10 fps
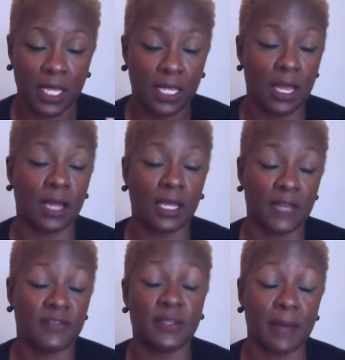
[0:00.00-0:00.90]
uh,
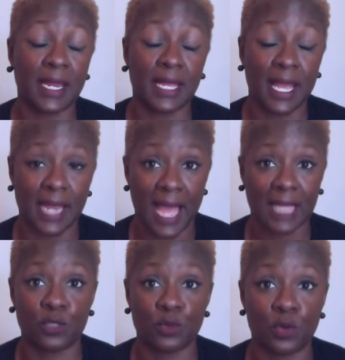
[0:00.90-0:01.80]
give somebody an
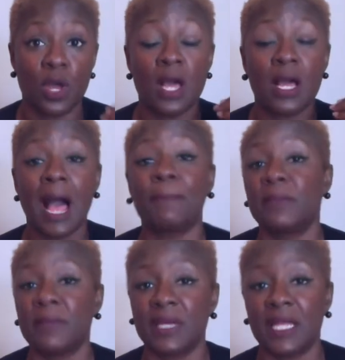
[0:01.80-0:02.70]
actual
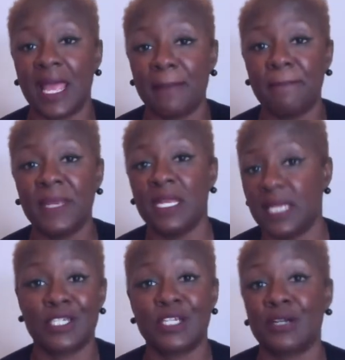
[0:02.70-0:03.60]
compliment and mean
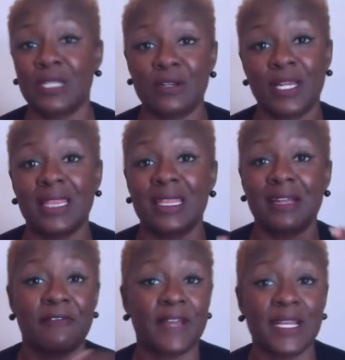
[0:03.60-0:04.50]
it. Cheerleader in
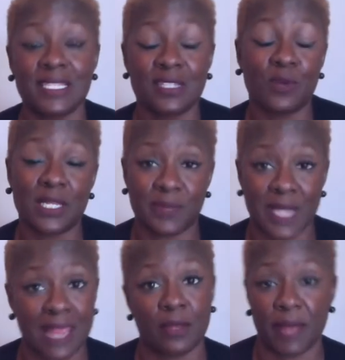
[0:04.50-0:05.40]
their face as well as
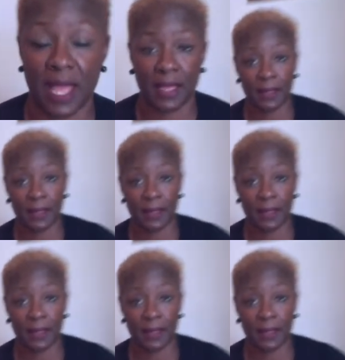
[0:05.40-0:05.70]
behind their back.